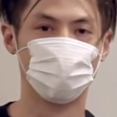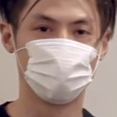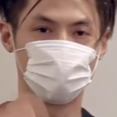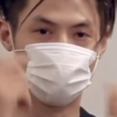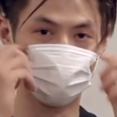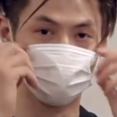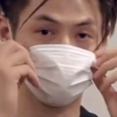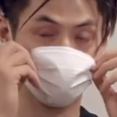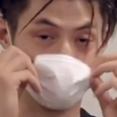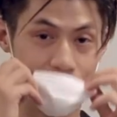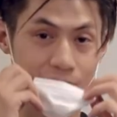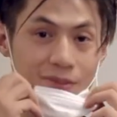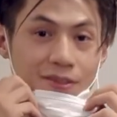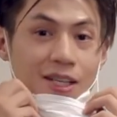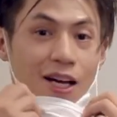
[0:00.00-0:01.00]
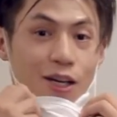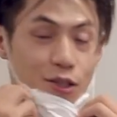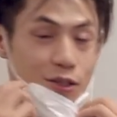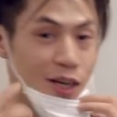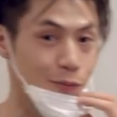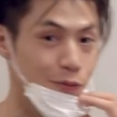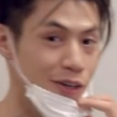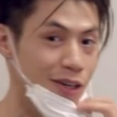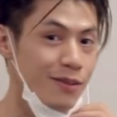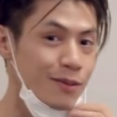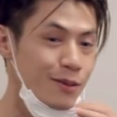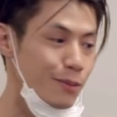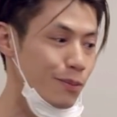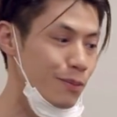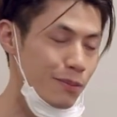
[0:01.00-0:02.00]
Okay, that was the top
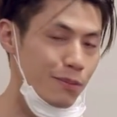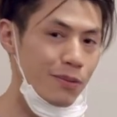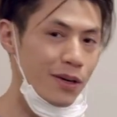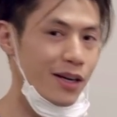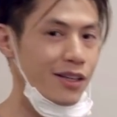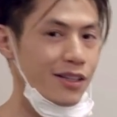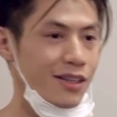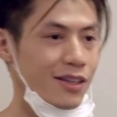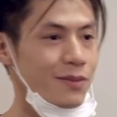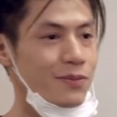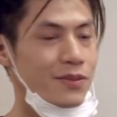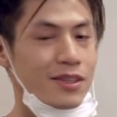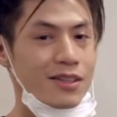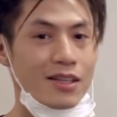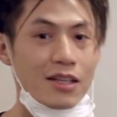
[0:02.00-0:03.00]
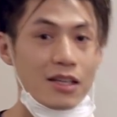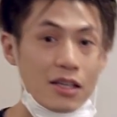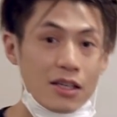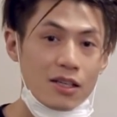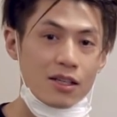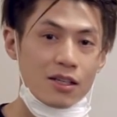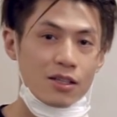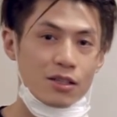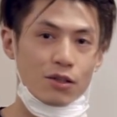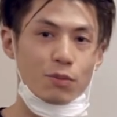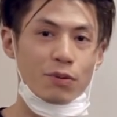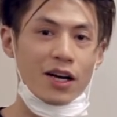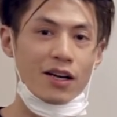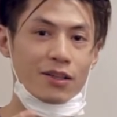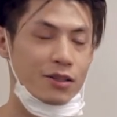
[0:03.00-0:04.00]
one, but I did it. So
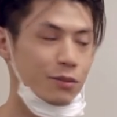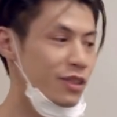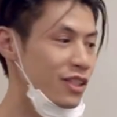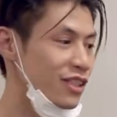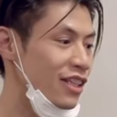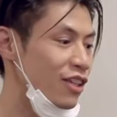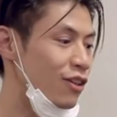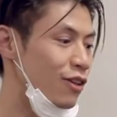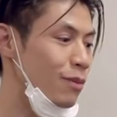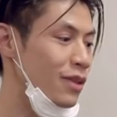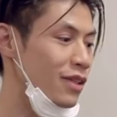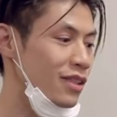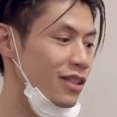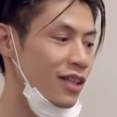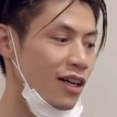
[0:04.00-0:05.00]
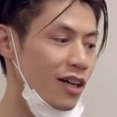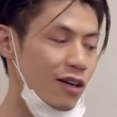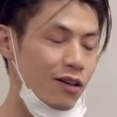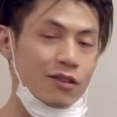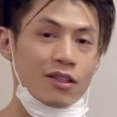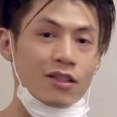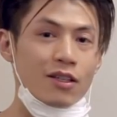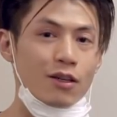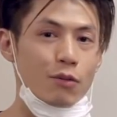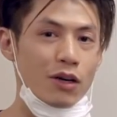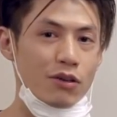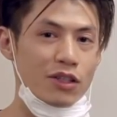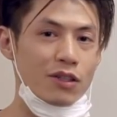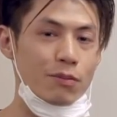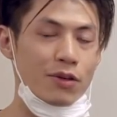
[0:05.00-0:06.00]
practice at home and see how
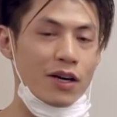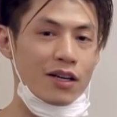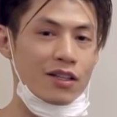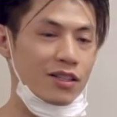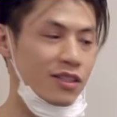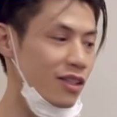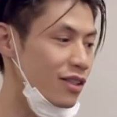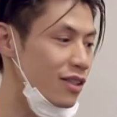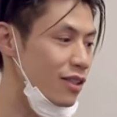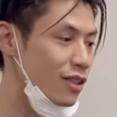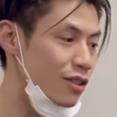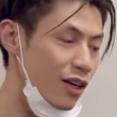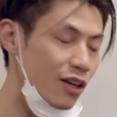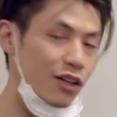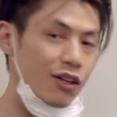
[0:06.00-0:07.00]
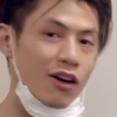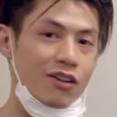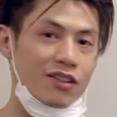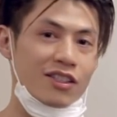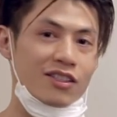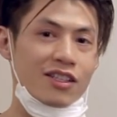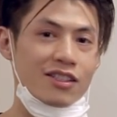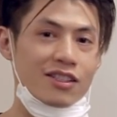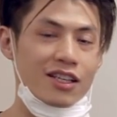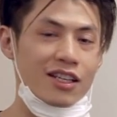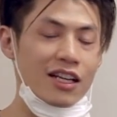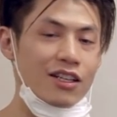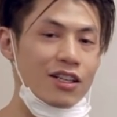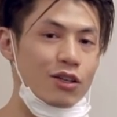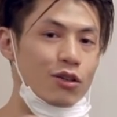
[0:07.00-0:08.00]
well you can practice this. Start a long distance to
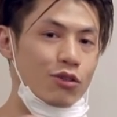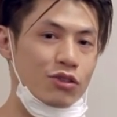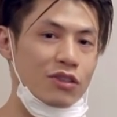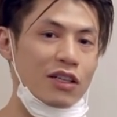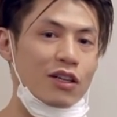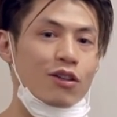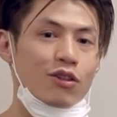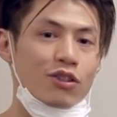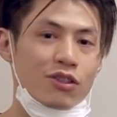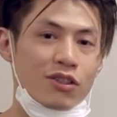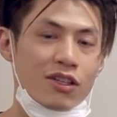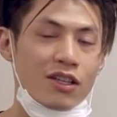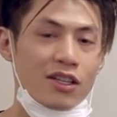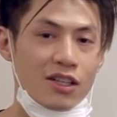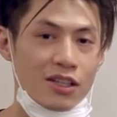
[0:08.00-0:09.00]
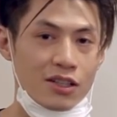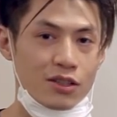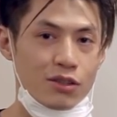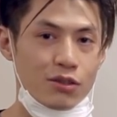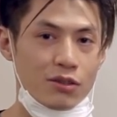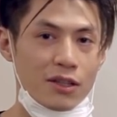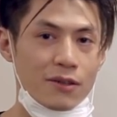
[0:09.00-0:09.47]
get closer and closer to do